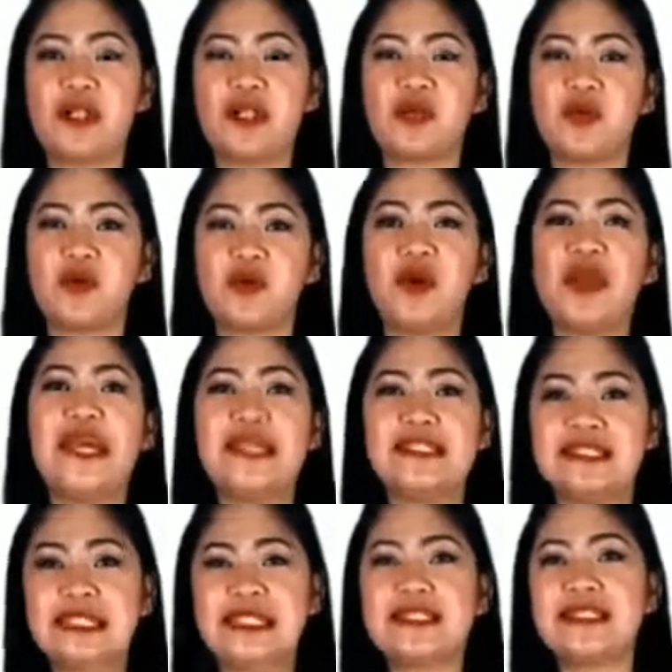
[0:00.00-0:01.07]
to
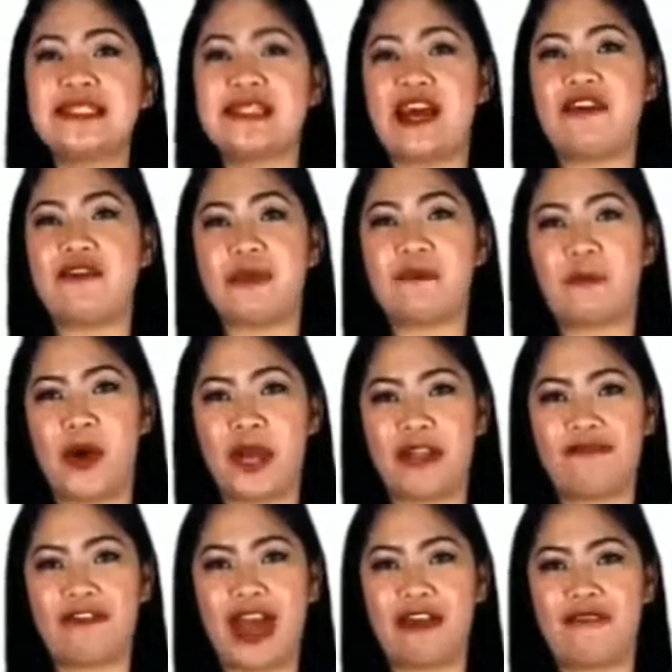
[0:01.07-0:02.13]

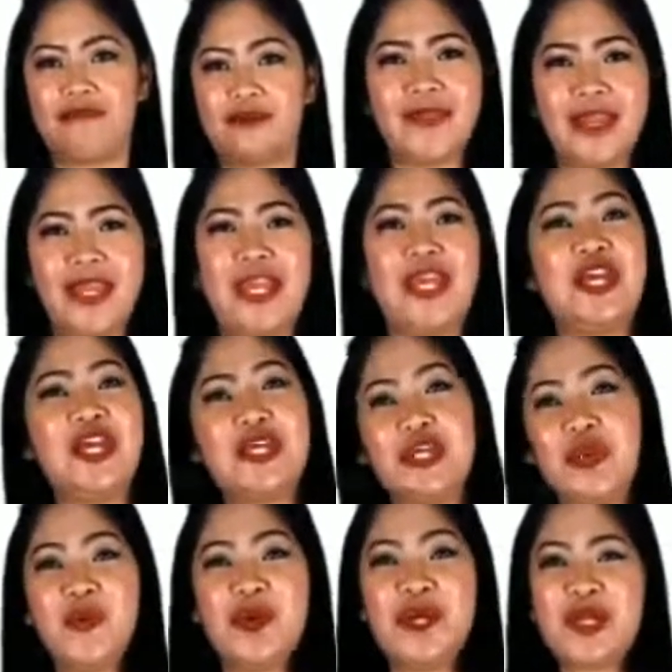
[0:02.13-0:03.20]
67.5.
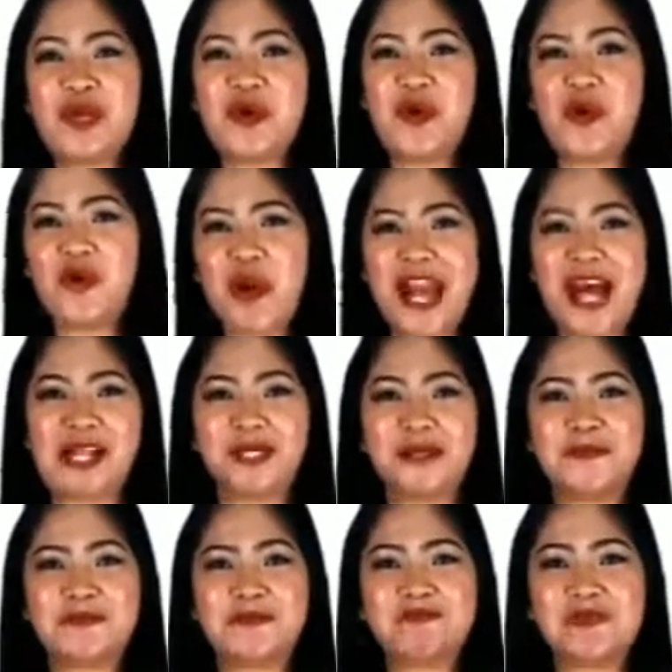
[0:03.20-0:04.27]
You are doing well.
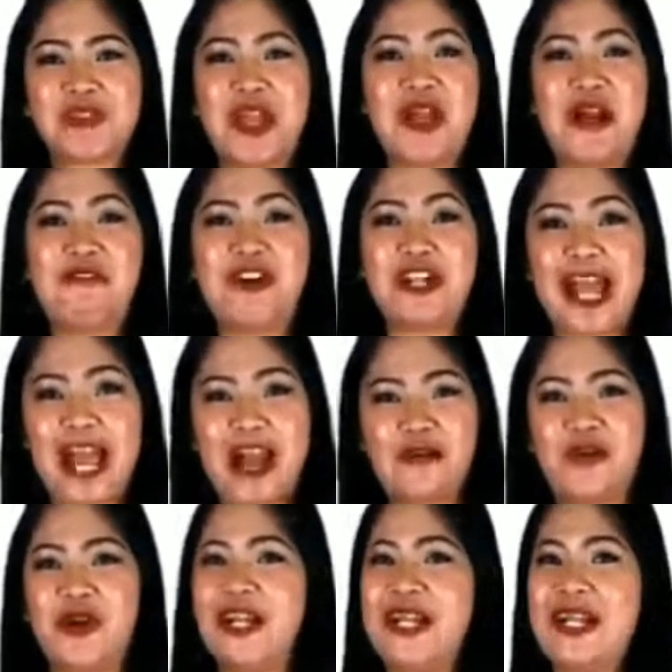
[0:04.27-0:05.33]
For
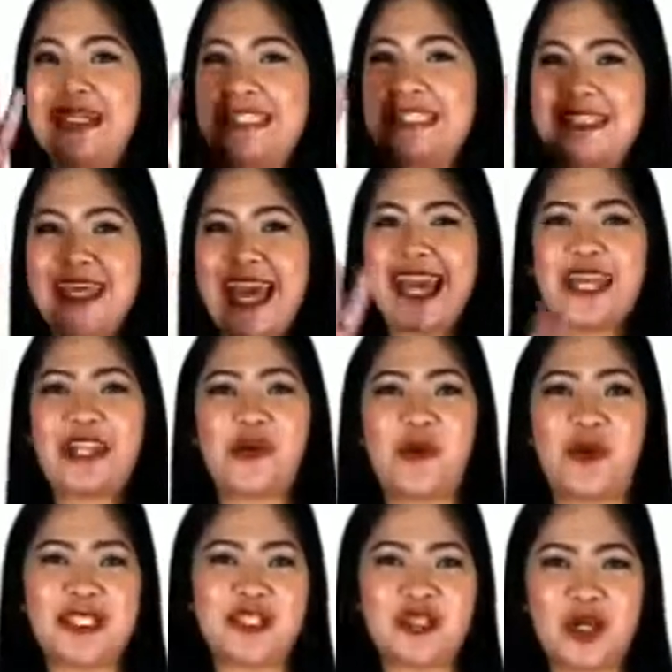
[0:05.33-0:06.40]
our second
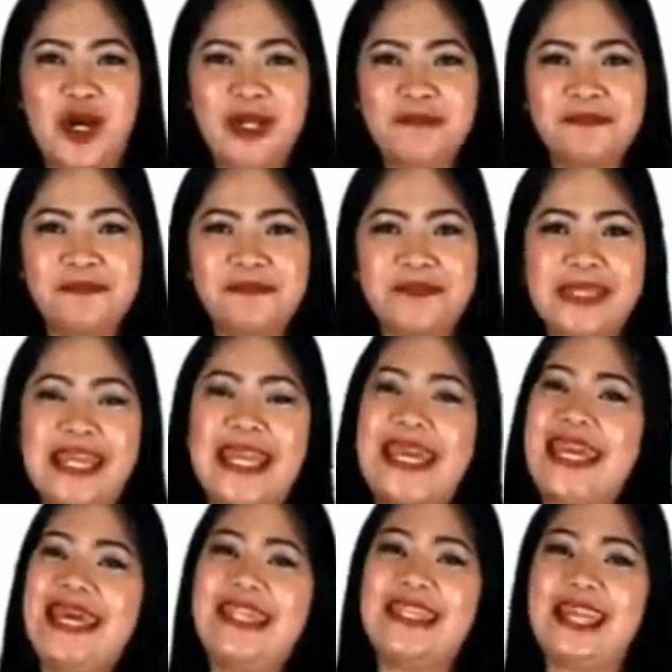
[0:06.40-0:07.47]
question,
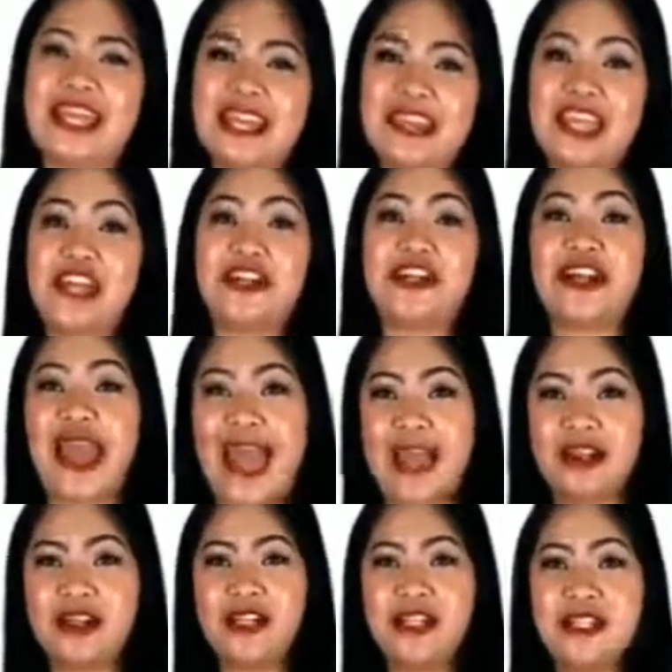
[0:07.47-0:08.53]
the interior
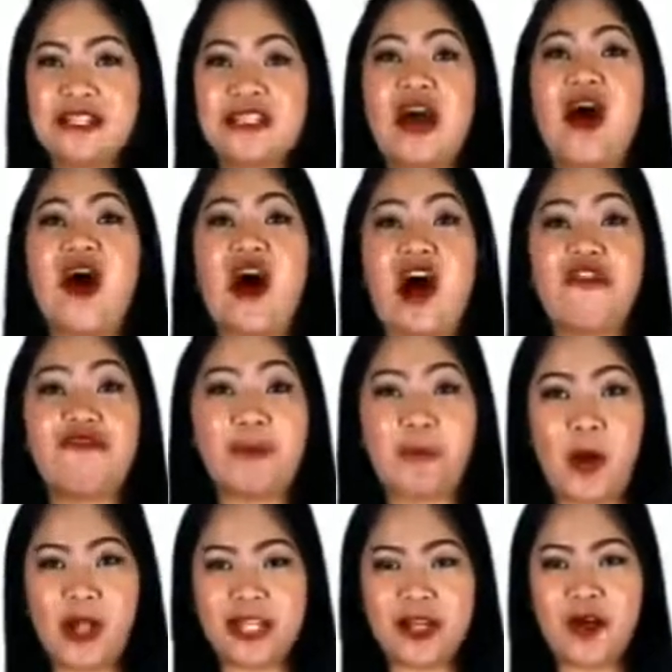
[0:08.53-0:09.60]
angles of a
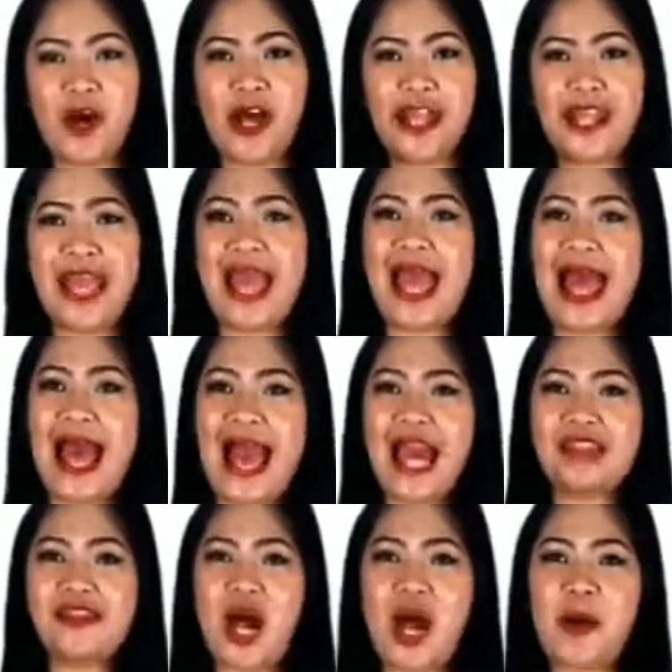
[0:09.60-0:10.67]
polygon add
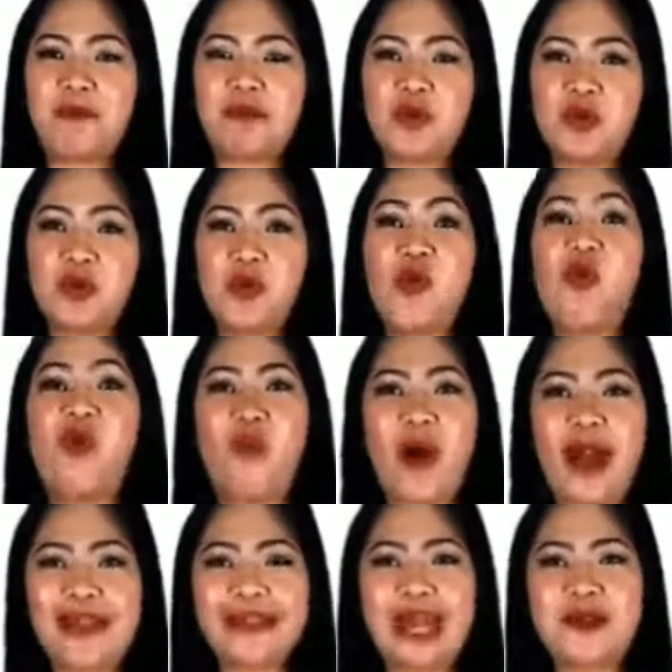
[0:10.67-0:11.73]
up to
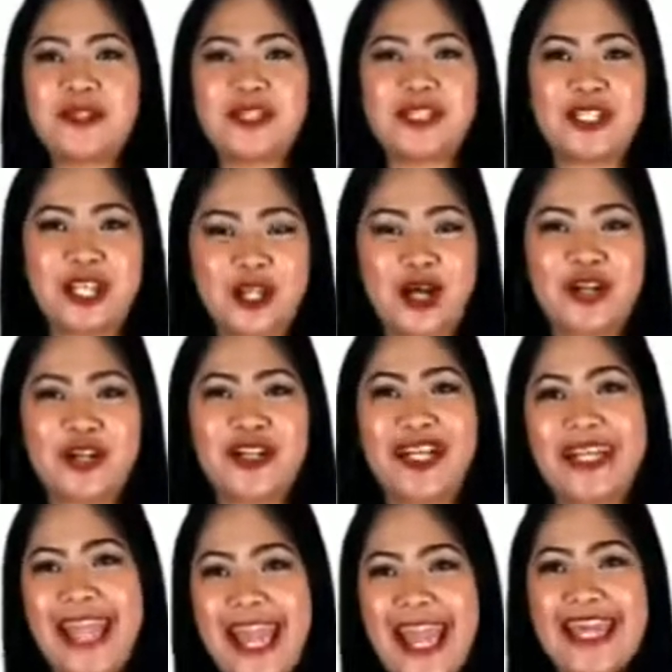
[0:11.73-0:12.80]

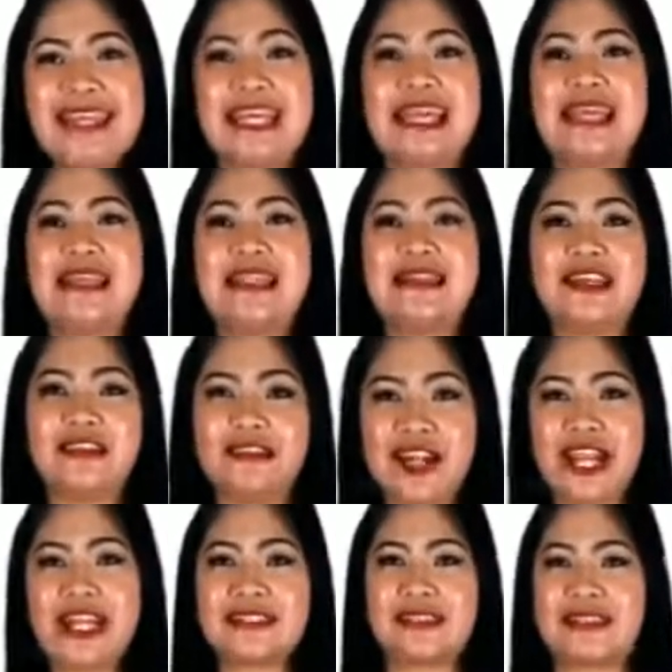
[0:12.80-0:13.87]
1,980
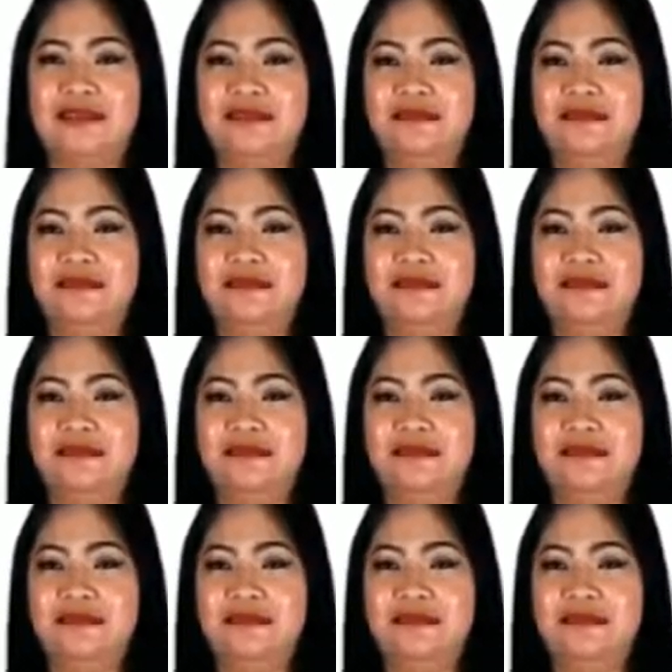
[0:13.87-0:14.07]
degrees.